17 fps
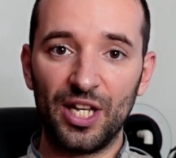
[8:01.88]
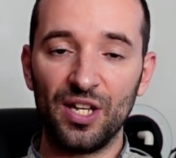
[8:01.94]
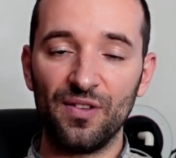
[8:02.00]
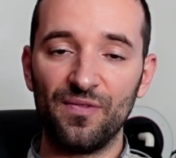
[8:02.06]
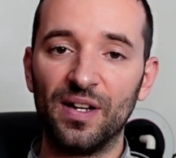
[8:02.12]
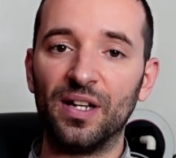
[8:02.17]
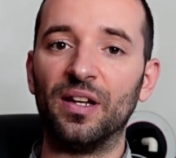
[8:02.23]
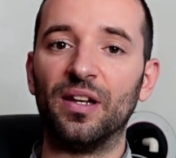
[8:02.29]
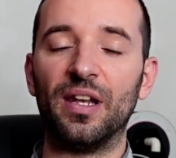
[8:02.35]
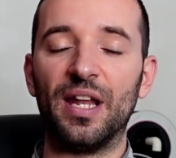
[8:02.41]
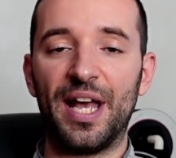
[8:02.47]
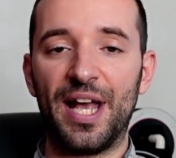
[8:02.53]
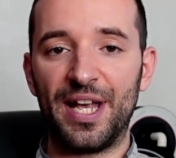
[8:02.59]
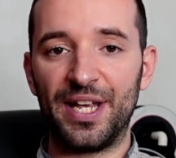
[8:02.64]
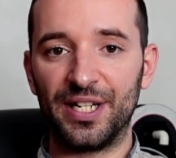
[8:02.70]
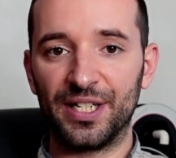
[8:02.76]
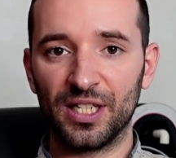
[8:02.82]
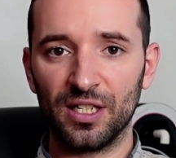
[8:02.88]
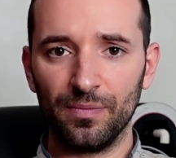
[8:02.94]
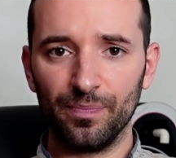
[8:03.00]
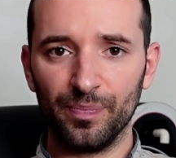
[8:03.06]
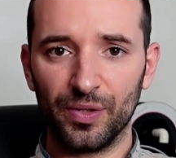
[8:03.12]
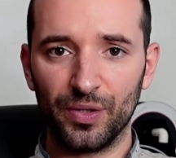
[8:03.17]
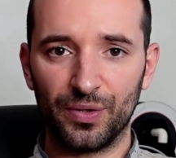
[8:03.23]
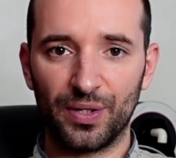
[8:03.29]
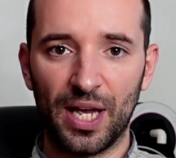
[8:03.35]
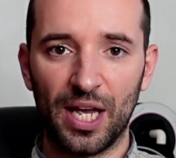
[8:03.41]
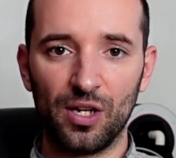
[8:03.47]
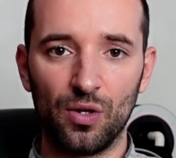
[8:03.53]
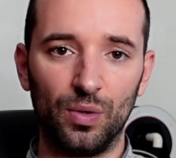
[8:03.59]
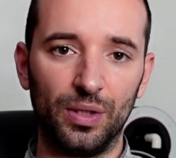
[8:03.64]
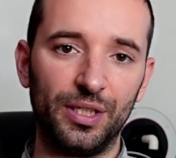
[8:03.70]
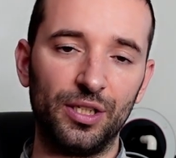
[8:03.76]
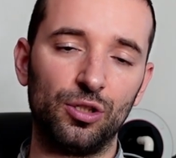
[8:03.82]
even layer. Okay,
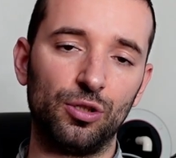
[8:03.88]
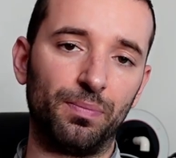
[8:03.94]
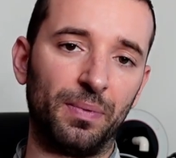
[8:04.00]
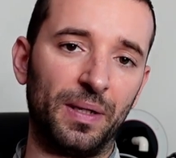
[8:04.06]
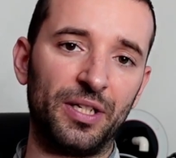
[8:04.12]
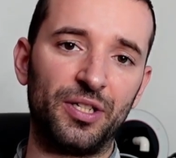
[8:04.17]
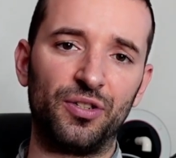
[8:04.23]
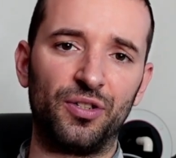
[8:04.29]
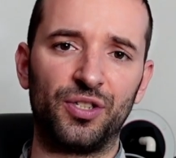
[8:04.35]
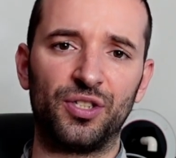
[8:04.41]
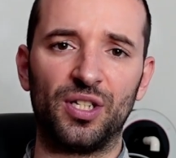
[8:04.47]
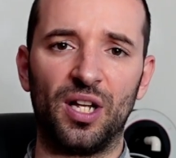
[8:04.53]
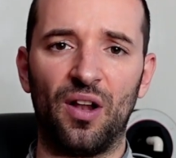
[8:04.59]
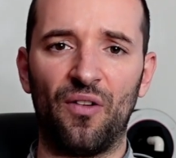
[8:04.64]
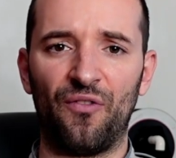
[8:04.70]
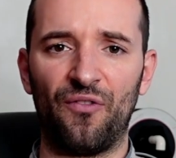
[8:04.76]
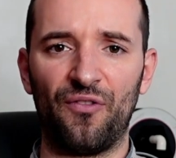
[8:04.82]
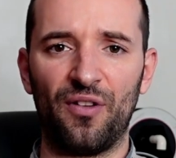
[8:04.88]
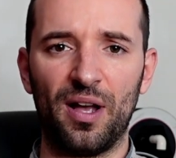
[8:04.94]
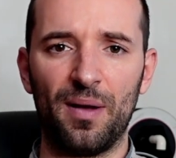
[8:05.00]
you will need to place yourself